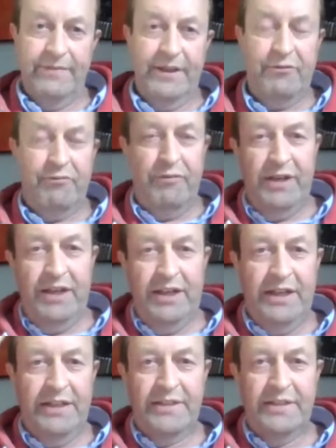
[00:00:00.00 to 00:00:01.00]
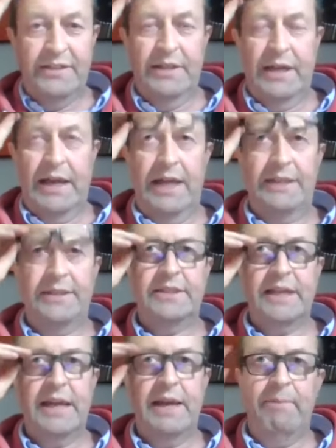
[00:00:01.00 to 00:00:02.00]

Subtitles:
It really is. And